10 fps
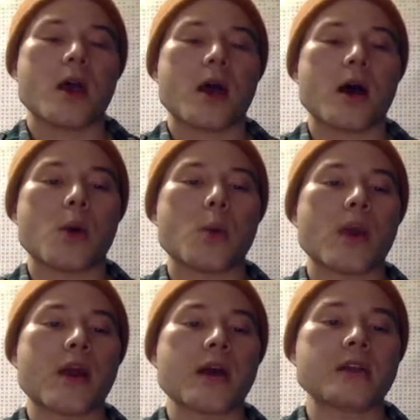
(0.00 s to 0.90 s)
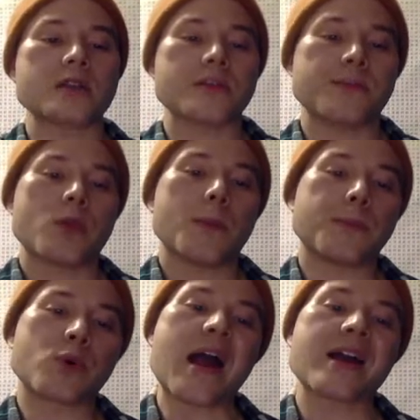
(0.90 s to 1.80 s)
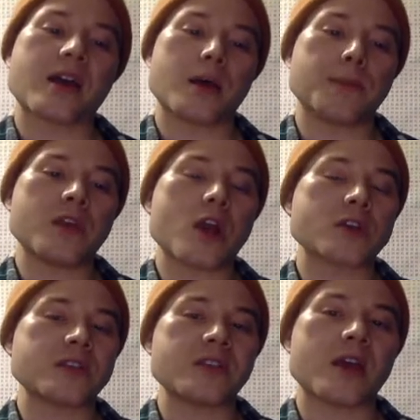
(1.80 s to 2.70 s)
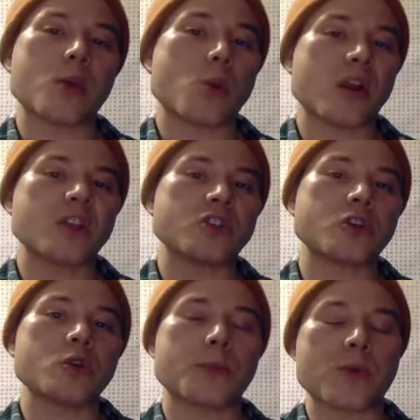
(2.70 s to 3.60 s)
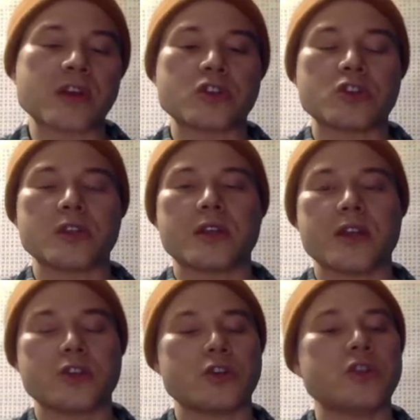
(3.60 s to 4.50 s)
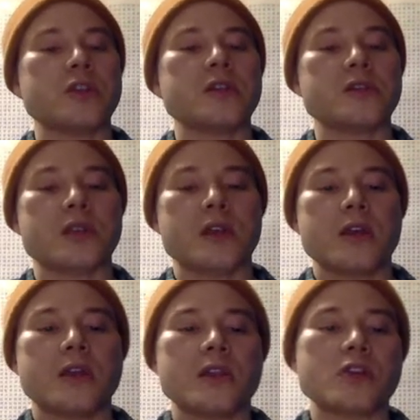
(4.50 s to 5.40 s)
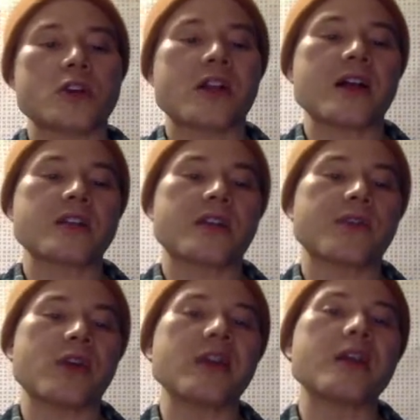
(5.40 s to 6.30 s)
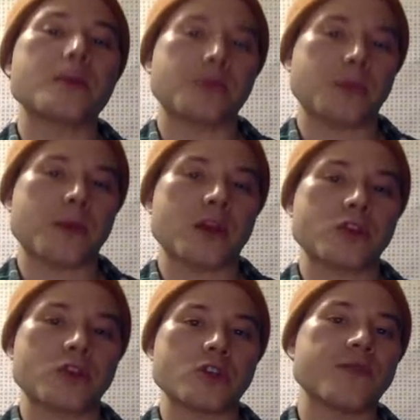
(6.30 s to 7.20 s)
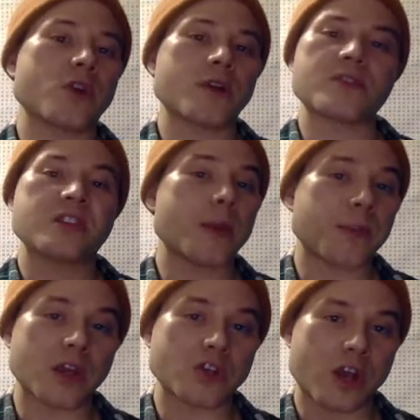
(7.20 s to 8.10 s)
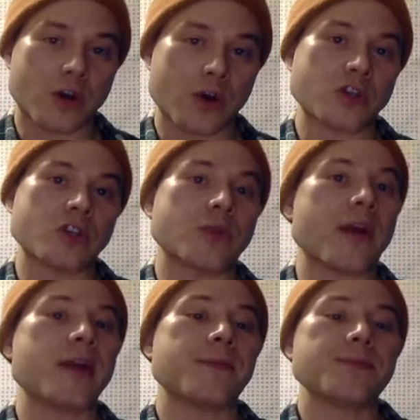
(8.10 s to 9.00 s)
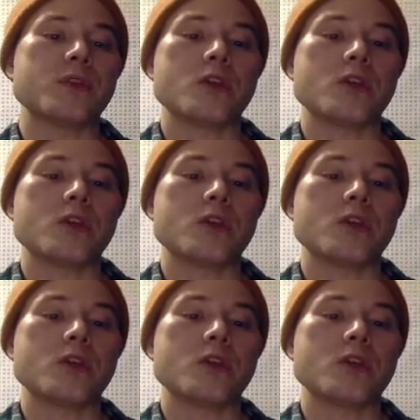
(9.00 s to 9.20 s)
Uh, whereas BRCA, BRCA1 and 2, the breast cancer genes, these are classic for incomplete penetrance. You've heard of skipping a generation, right?